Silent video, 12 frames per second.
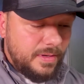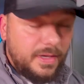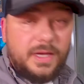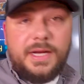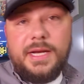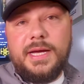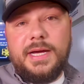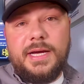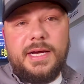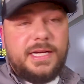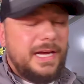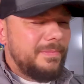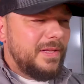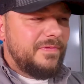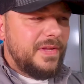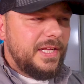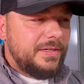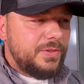on a couple of
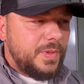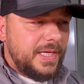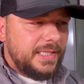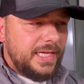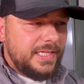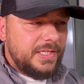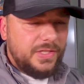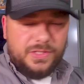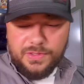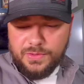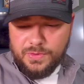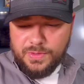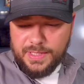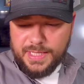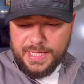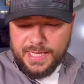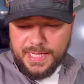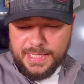videos. What I'd like to do
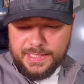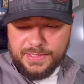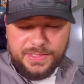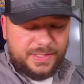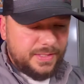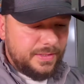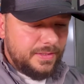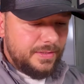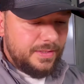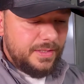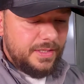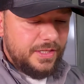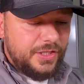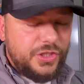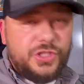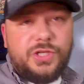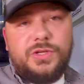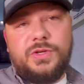is
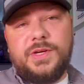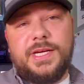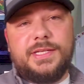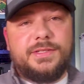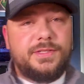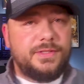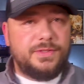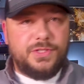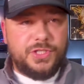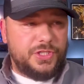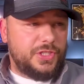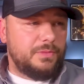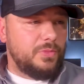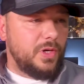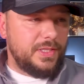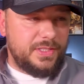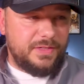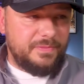show you guys just some
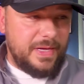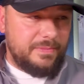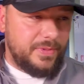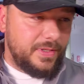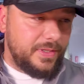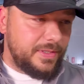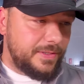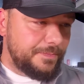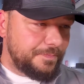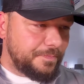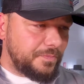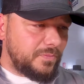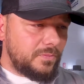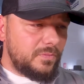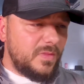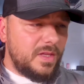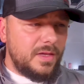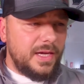runs of my books.
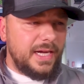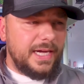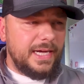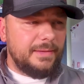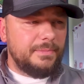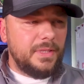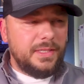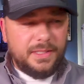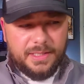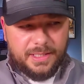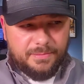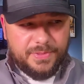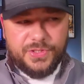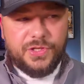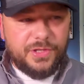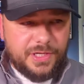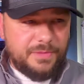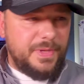
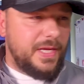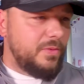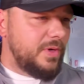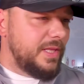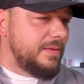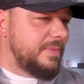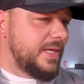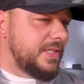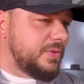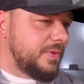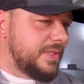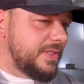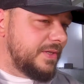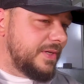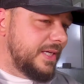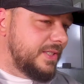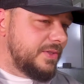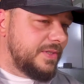Berserker being one of the biggest ones.
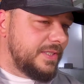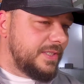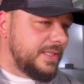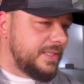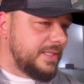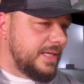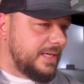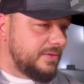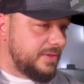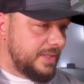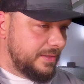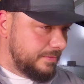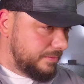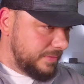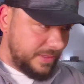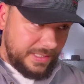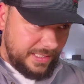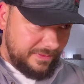Okay, so this doesn't actually,
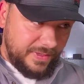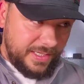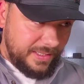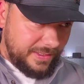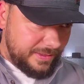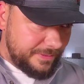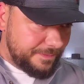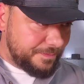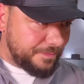it's not even in here.